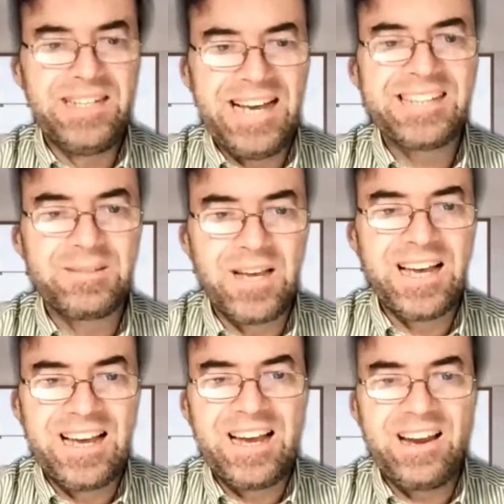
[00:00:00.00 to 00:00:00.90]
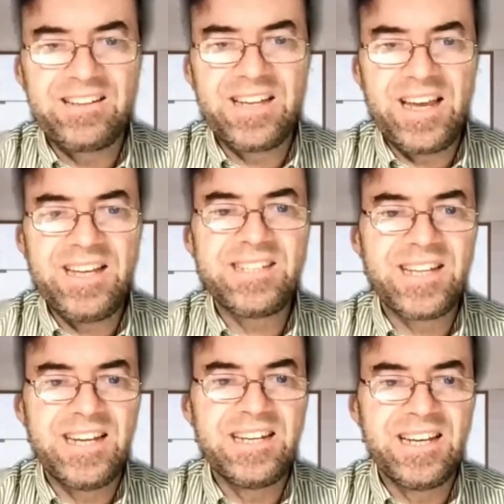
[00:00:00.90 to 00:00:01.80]
him in that
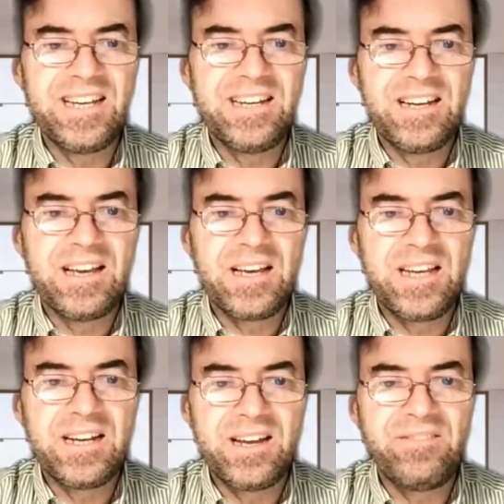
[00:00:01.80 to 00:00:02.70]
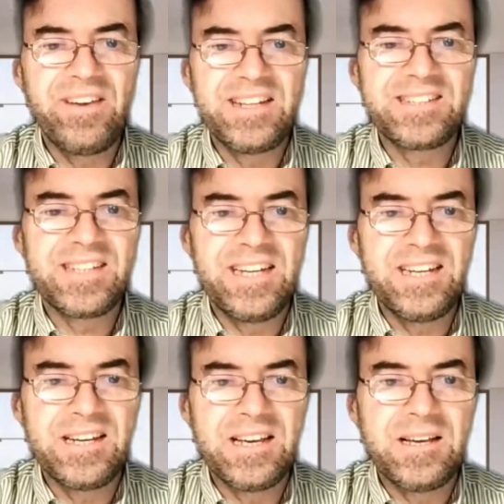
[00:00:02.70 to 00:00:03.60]
days in an event
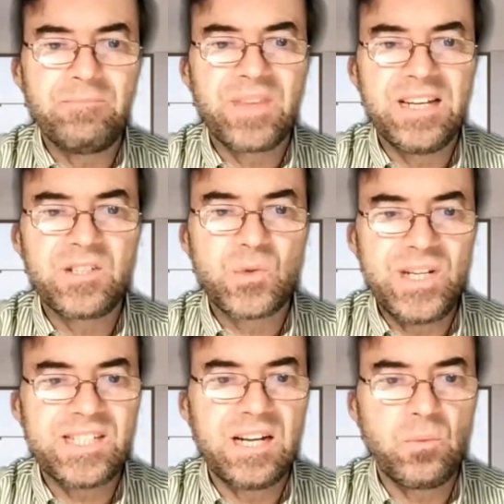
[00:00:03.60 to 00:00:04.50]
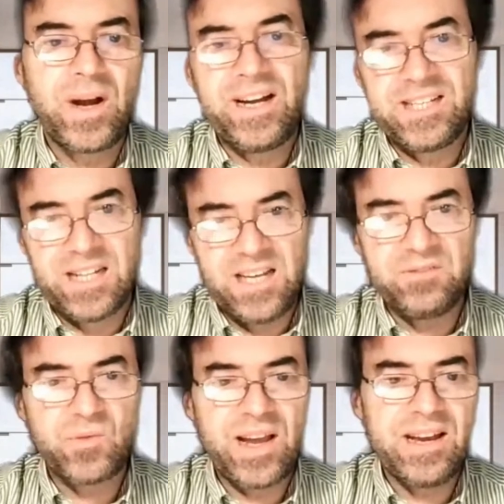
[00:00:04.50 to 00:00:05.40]
in Switzerland, where he
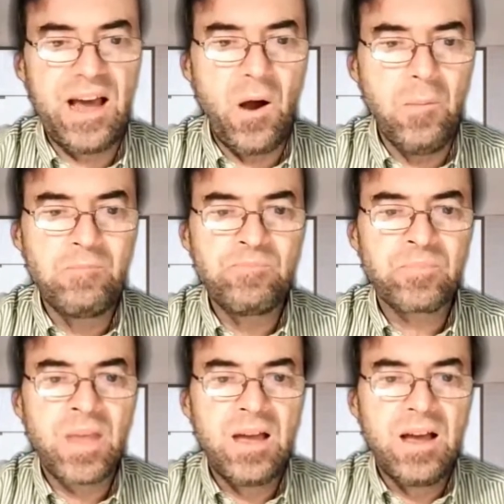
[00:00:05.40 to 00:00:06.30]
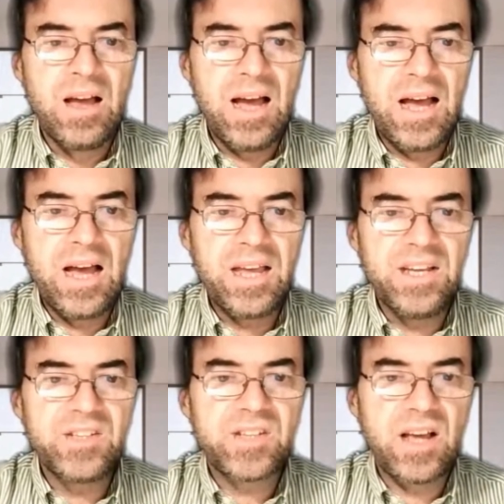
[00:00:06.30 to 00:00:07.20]
lives right now.
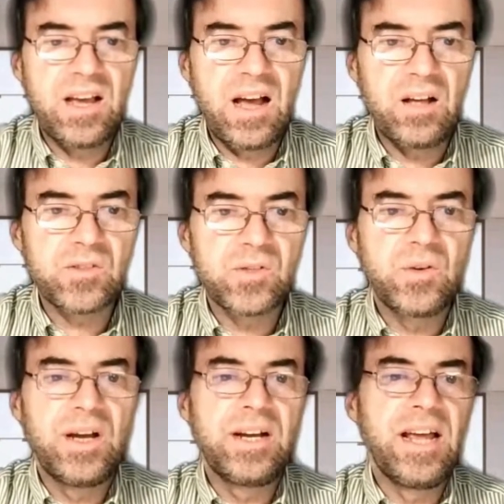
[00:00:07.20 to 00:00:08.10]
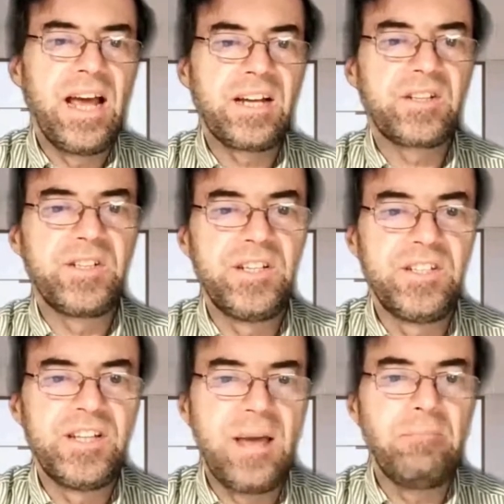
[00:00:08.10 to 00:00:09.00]
He's also an
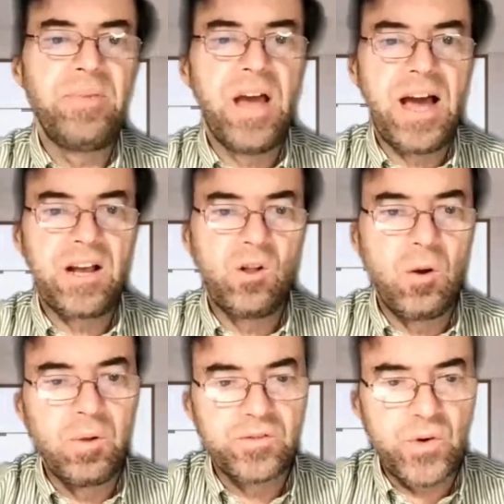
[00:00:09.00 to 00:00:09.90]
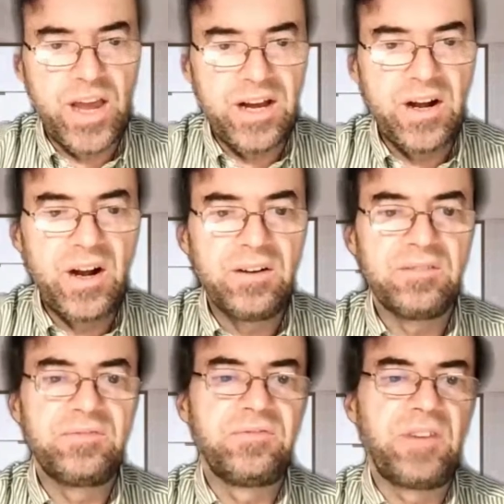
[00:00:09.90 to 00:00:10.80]
accredited MPI global trainer,
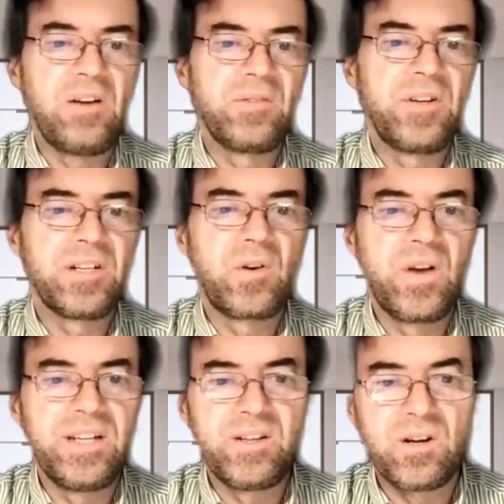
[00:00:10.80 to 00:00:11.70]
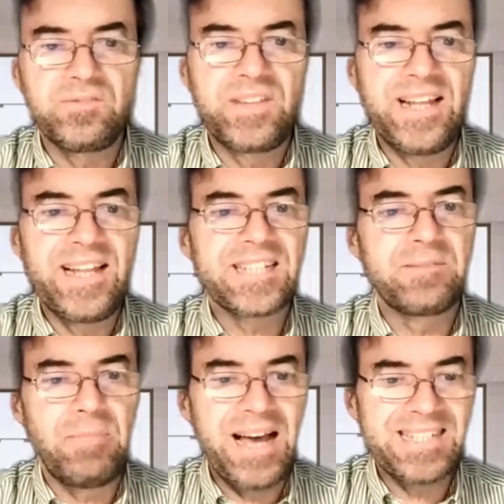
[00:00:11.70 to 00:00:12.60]
founder and creator of
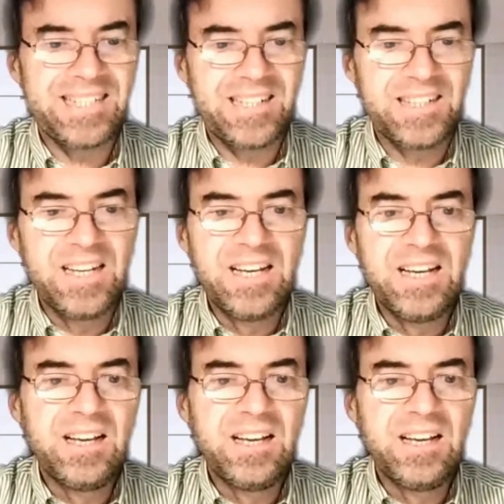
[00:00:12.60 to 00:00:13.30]
TEDx Basel.